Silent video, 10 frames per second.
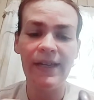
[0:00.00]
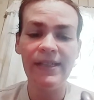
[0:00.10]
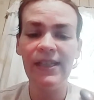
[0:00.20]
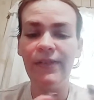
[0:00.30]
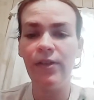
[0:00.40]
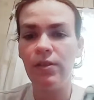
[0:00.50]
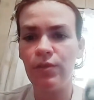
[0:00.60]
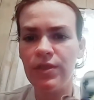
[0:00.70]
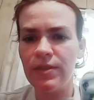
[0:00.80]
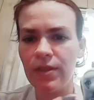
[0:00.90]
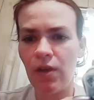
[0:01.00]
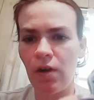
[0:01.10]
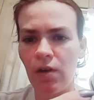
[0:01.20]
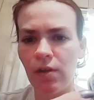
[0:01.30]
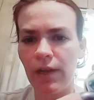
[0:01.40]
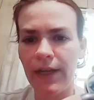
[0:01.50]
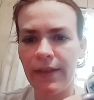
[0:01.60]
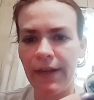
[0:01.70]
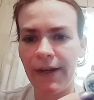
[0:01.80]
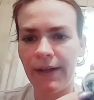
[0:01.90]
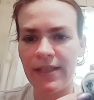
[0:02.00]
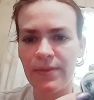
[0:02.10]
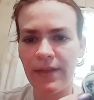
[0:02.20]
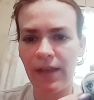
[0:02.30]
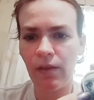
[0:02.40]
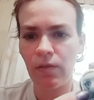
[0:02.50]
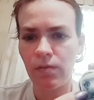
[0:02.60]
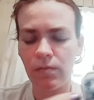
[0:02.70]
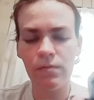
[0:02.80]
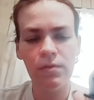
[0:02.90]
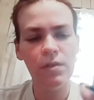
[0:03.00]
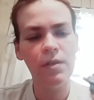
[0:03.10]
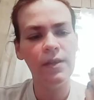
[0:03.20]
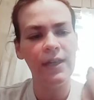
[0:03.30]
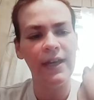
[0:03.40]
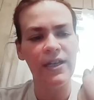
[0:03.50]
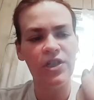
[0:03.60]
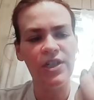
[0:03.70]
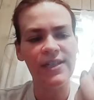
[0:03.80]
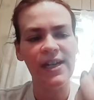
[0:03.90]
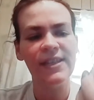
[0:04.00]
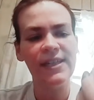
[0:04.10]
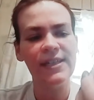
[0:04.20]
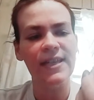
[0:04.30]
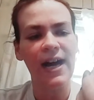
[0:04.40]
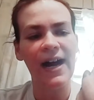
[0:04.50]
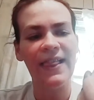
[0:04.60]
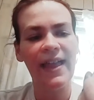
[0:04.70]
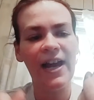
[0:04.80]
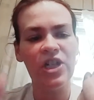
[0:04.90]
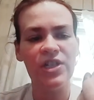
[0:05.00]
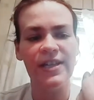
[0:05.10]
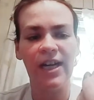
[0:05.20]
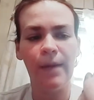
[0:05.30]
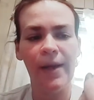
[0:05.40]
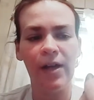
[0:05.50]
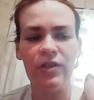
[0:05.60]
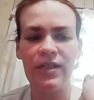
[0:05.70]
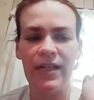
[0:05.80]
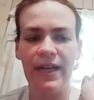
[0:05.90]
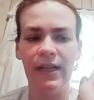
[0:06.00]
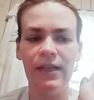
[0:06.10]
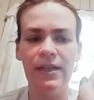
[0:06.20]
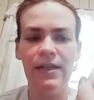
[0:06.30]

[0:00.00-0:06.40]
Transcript: They did leave her little scar right there. That's what that little thing is. She's got these eyelashes that come out to like